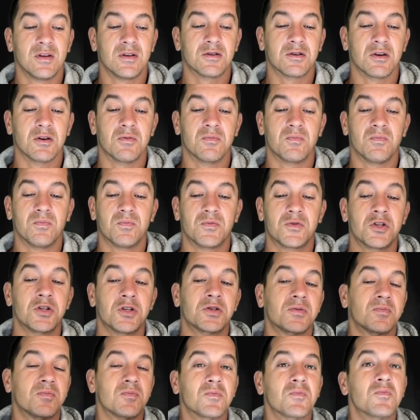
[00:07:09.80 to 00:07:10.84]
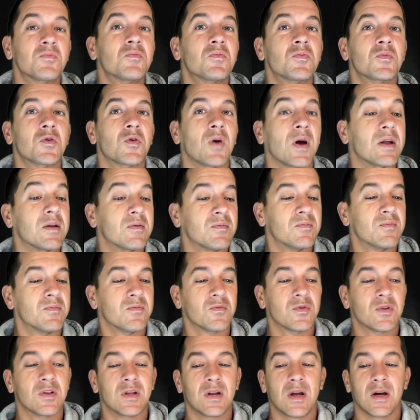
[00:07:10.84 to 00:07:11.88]
So just great,
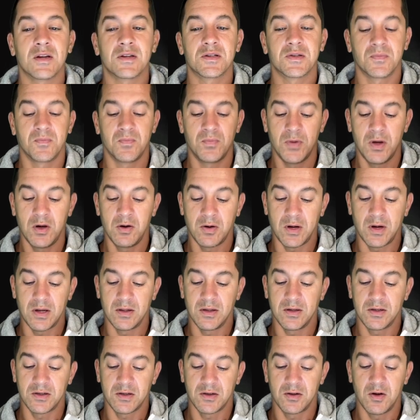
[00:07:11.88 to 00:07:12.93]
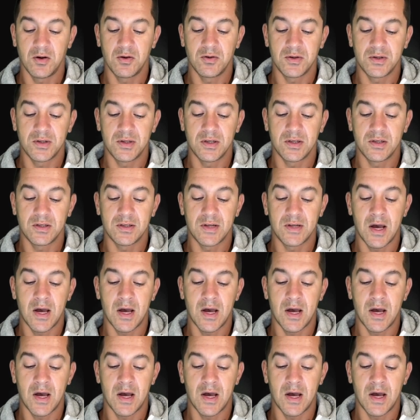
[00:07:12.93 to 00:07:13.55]
really nice. Okay, let's close this